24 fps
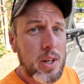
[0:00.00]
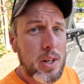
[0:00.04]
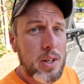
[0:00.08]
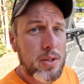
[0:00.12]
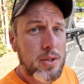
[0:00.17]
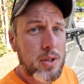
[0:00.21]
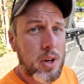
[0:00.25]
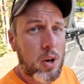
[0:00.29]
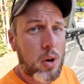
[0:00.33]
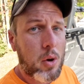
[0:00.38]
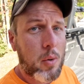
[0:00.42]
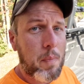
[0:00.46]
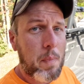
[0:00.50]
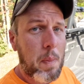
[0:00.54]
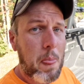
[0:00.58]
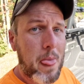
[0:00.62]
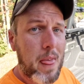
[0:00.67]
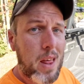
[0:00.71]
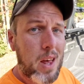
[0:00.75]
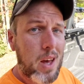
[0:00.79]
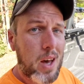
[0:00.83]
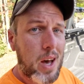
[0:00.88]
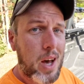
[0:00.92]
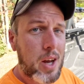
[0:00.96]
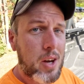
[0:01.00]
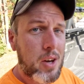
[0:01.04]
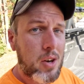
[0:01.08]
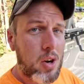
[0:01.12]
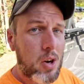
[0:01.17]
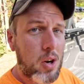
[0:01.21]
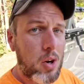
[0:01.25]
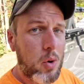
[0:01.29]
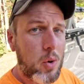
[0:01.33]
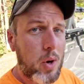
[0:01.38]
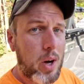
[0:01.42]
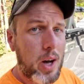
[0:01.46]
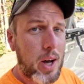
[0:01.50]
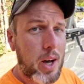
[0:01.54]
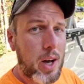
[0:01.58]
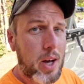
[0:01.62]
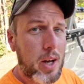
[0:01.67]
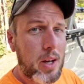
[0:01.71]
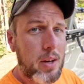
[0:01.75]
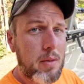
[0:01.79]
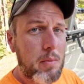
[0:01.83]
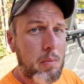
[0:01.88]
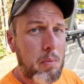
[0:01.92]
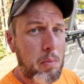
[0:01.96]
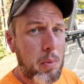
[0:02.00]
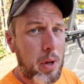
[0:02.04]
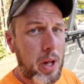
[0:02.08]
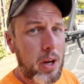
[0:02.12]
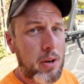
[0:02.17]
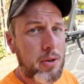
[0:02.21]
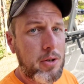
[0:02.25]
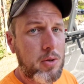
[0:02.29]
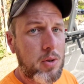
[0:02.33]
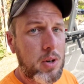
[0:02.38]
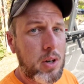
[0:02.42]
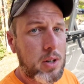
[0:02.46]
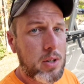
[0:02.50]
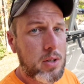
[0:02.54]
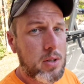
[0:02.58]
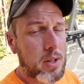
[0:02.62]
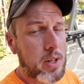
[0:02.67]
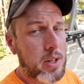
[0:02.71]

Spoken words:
So I know on plow trucks,